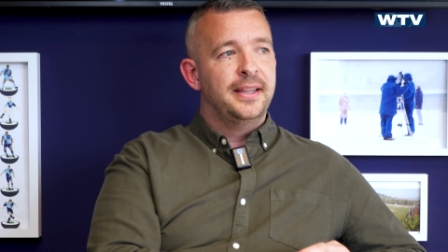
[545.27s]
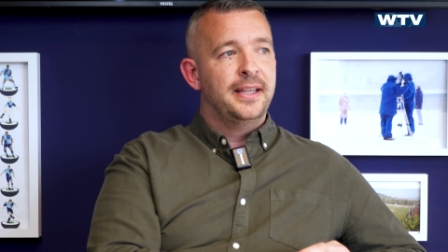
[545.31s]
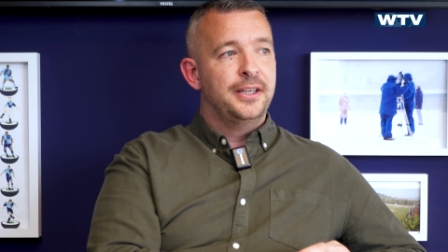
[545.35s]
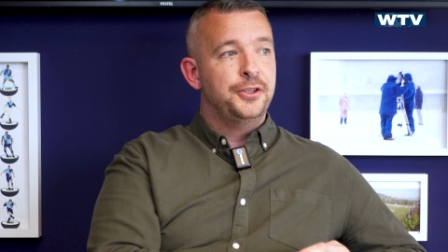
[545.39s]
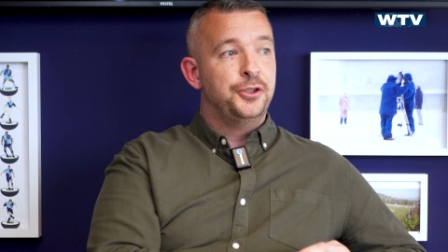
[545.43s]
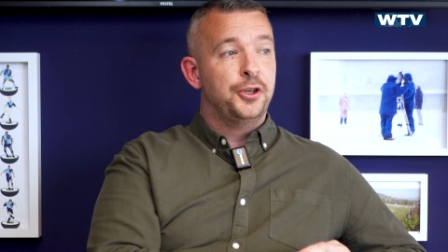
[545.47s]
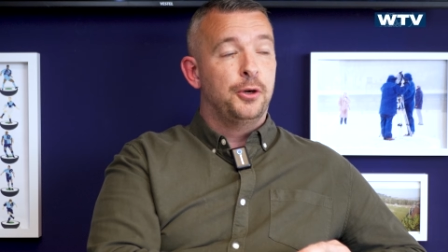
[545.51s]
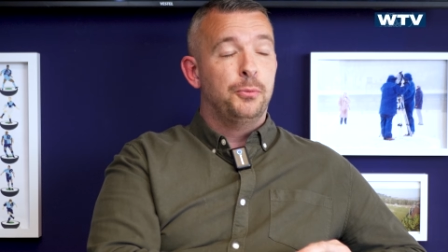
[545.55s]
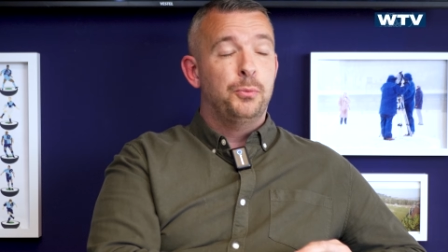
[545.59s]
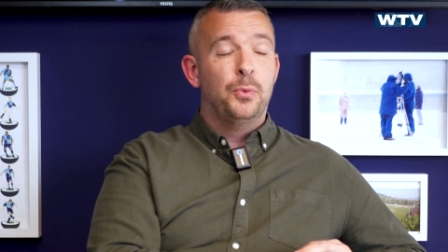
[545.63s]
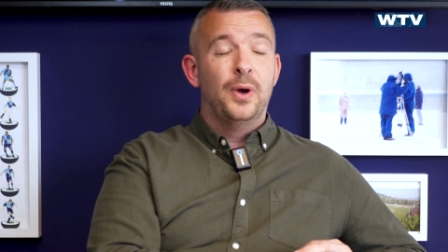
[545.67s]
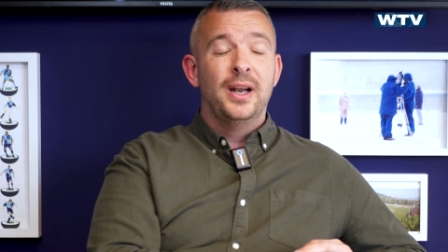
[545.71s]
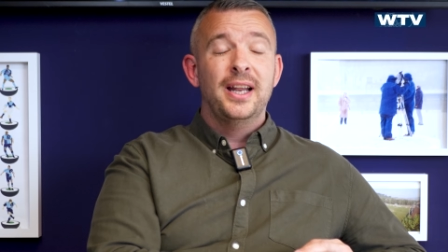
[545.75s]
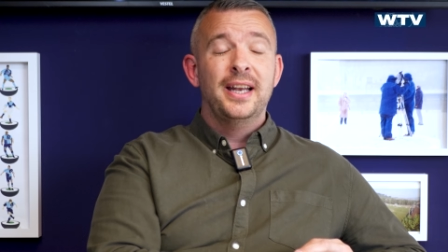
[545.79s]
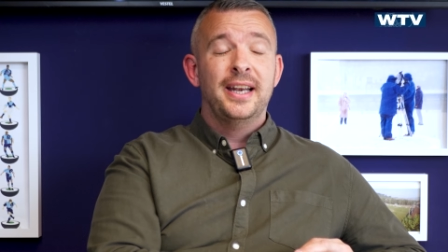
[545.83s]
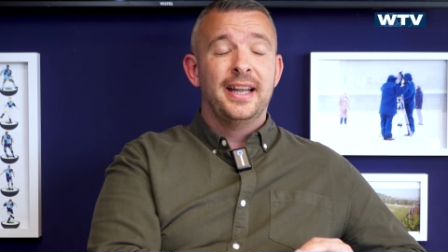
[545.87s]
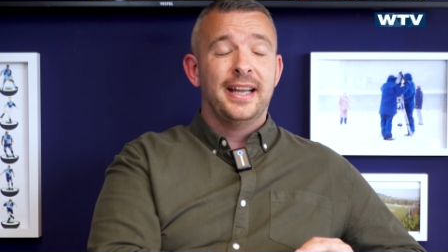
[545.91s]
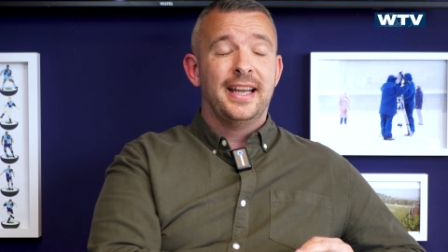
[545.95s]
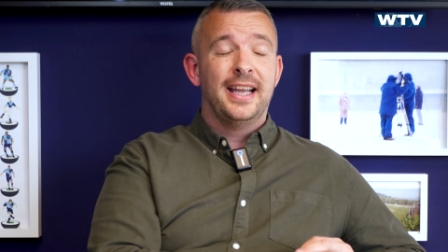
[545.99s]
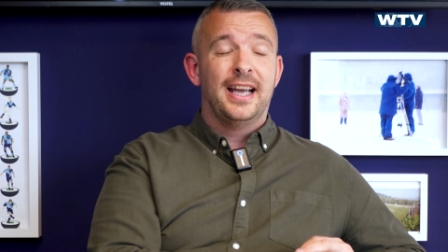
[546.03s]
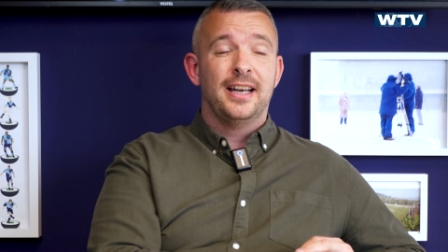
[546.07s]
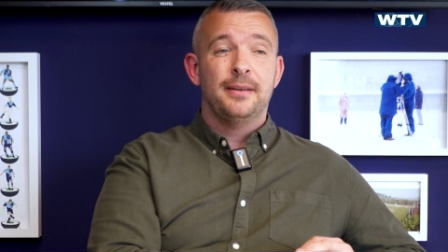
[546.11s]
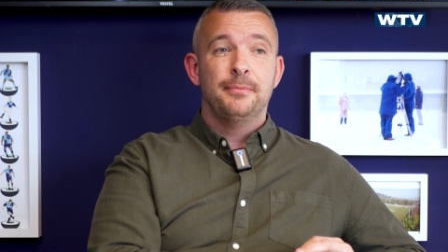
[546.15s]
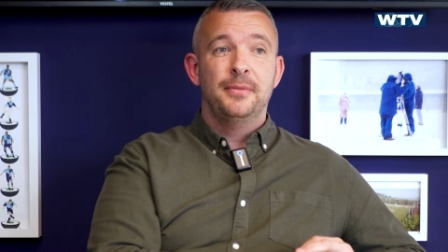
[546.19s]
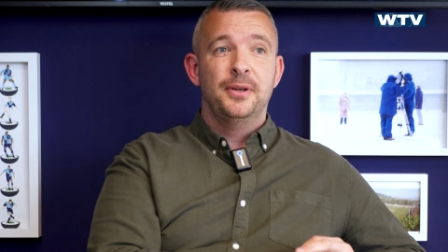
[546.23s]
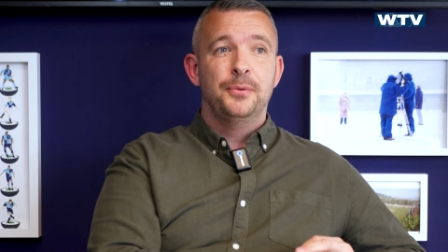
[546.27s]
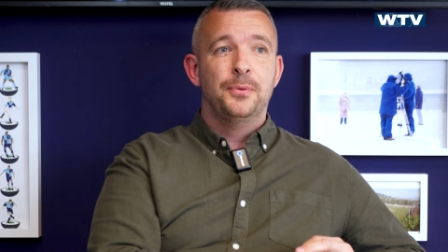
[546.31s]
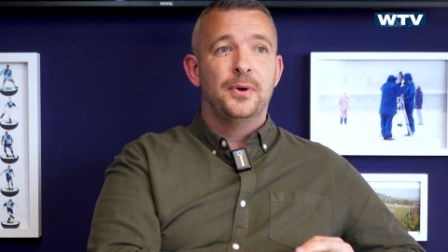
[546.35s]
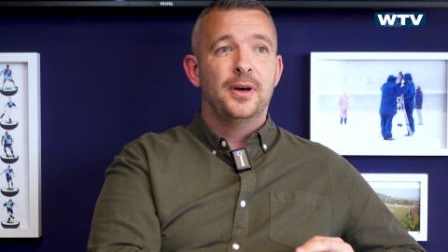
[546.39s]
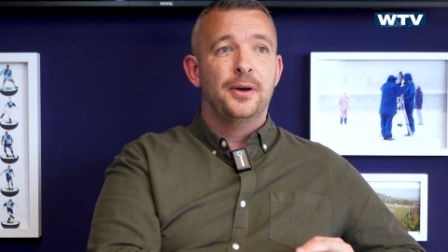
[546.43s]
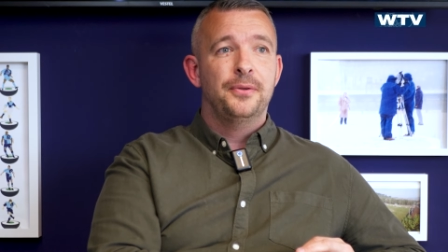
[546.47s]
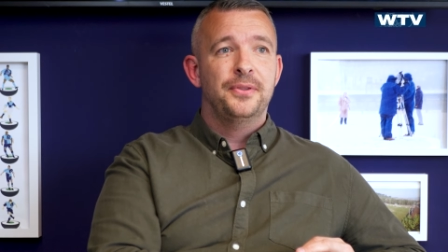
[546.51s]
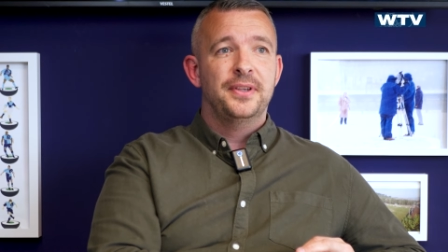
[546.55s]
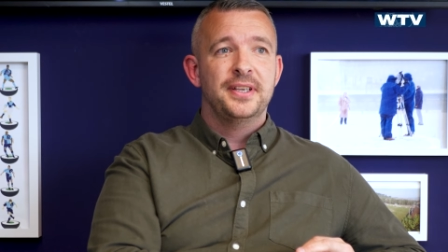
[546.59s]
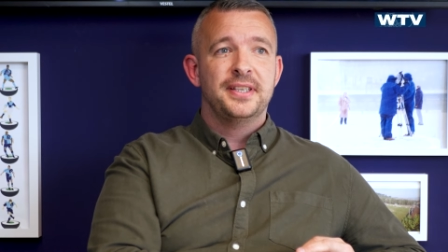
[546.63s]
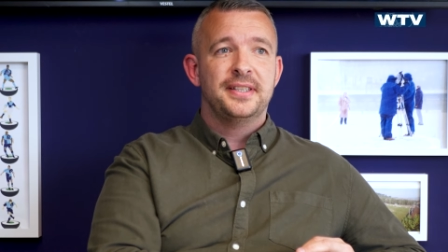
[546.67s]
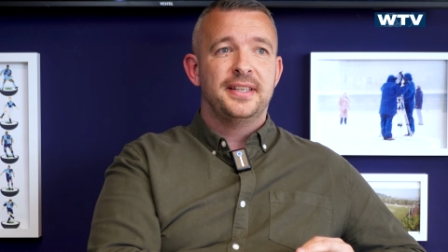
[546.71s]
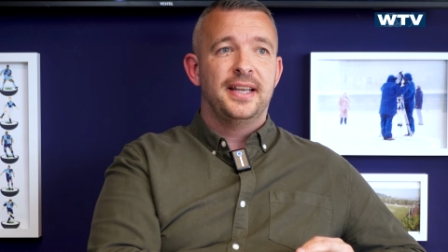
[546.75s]
their job well in academy
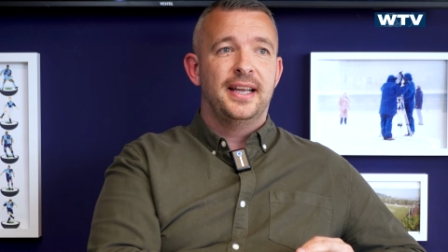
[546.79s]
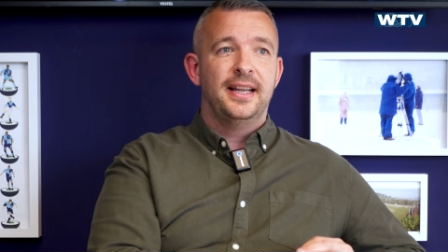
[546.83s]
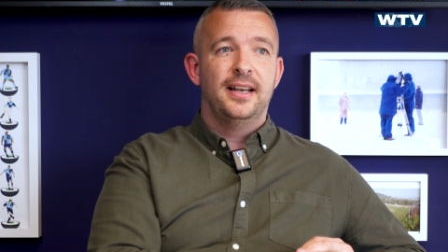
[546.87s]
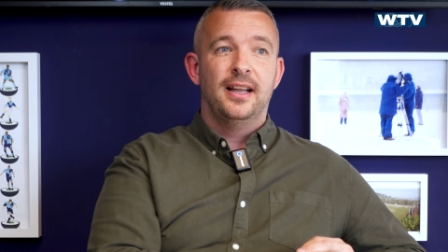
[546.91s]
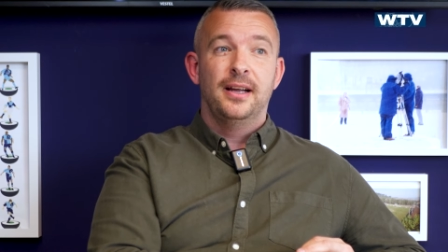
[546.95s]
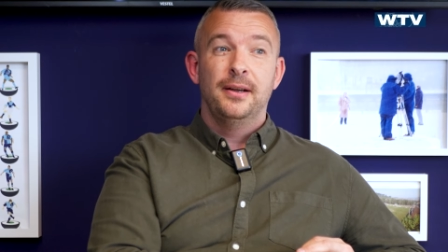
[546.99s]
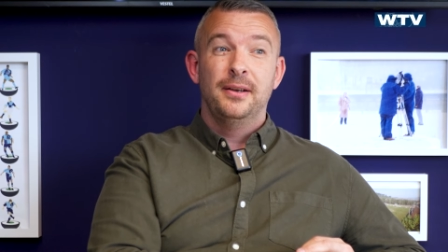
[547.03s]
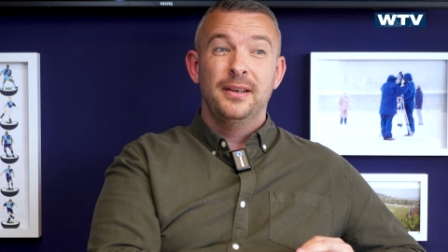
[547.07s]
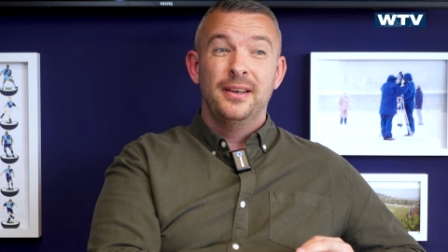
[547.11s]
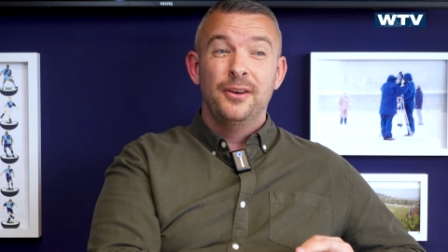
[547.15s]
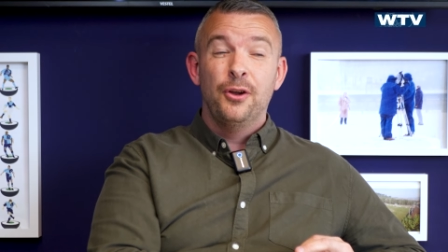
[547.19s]
world this day like